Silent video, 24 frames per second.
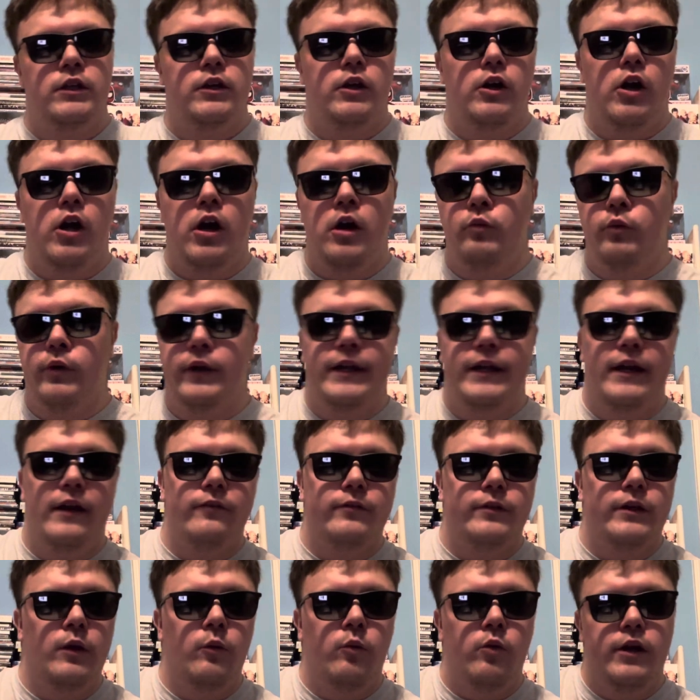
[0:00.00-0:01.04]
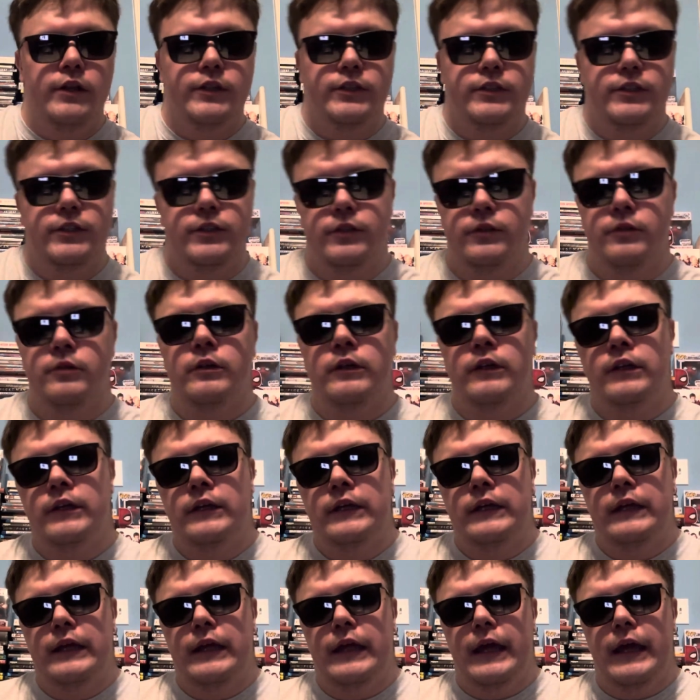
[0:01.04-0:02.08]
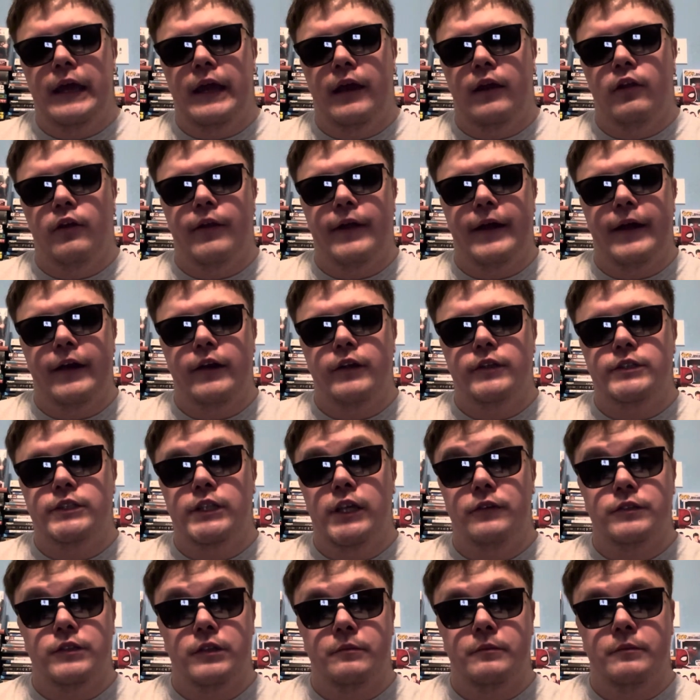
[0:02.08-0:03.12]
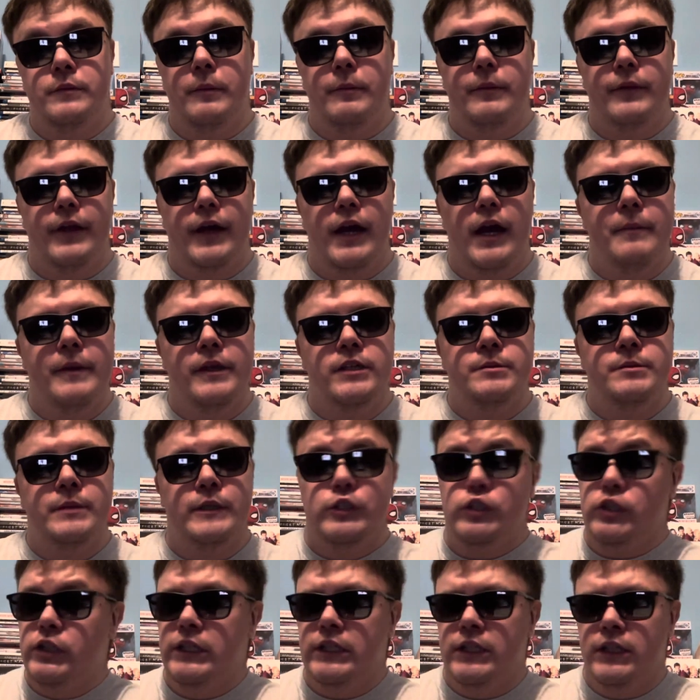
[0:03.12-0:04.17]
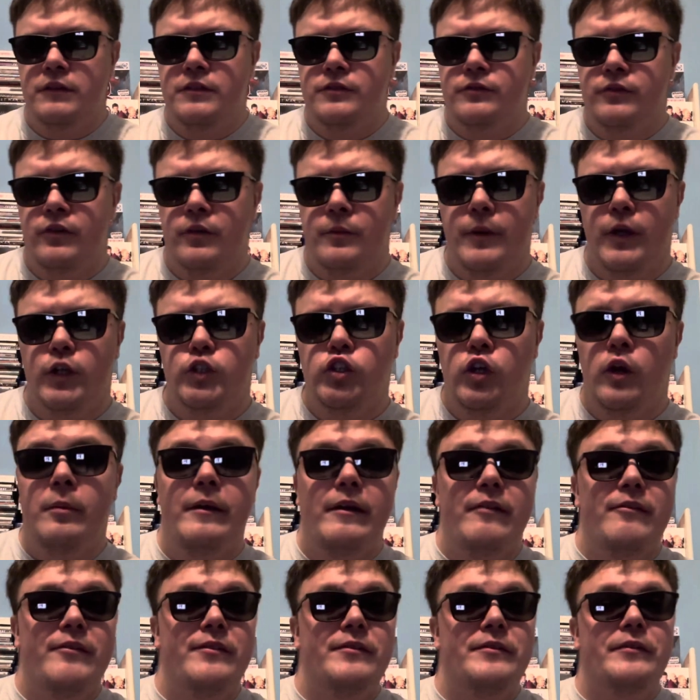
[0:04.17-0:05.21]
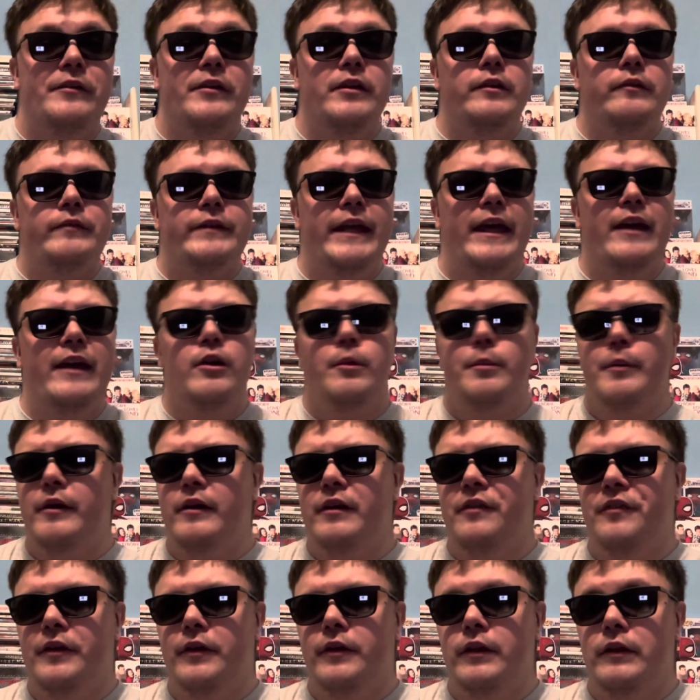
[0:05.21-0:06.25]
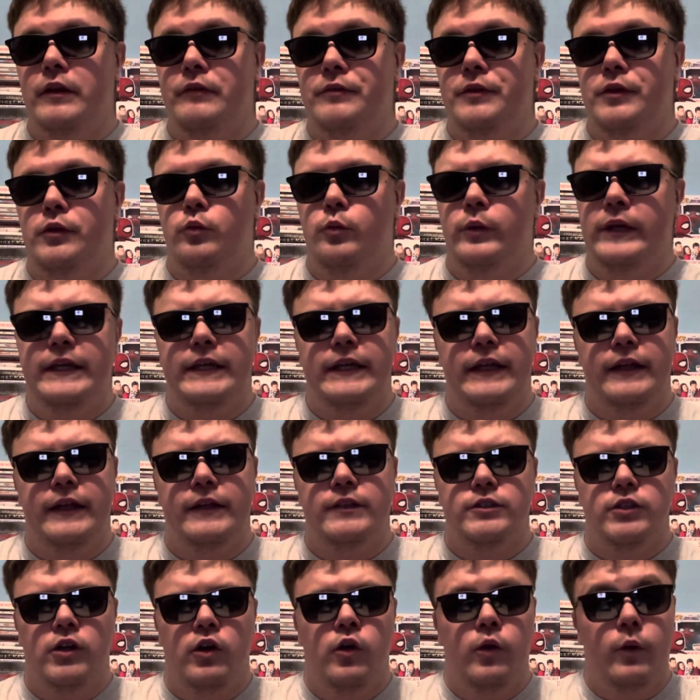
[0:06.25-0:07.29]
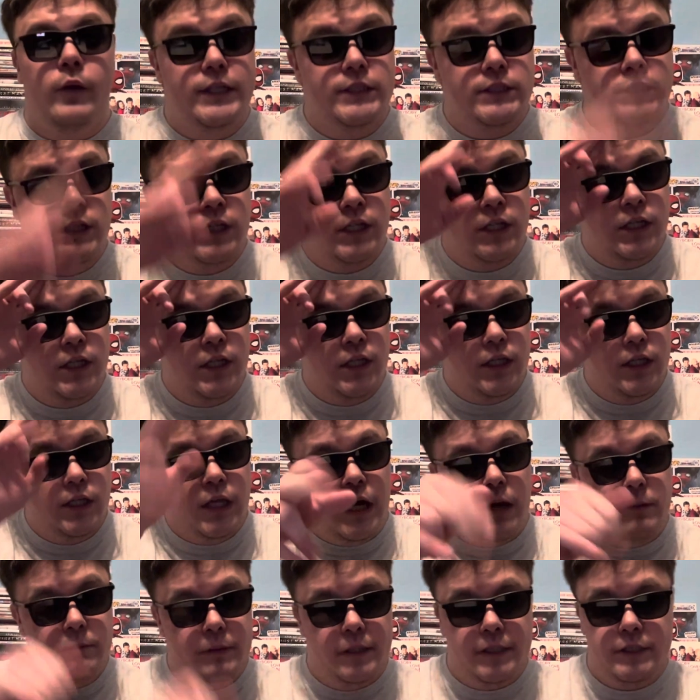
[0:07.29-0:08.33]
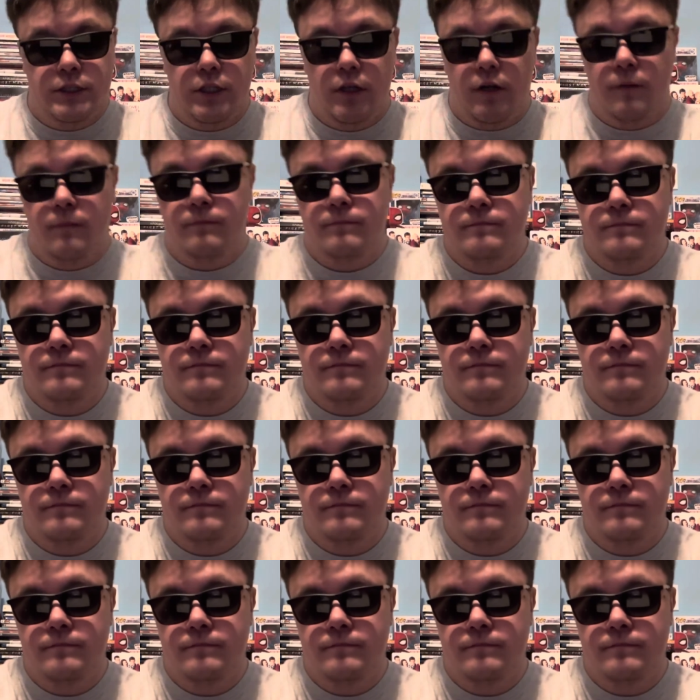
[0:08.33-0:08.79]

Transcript: on whatever I want to, and all that good stuff. So remember that God made you special. He loves you very much. I hope you have a very lovely day. I hope you had a very lovely week. And as always, God bless y'all.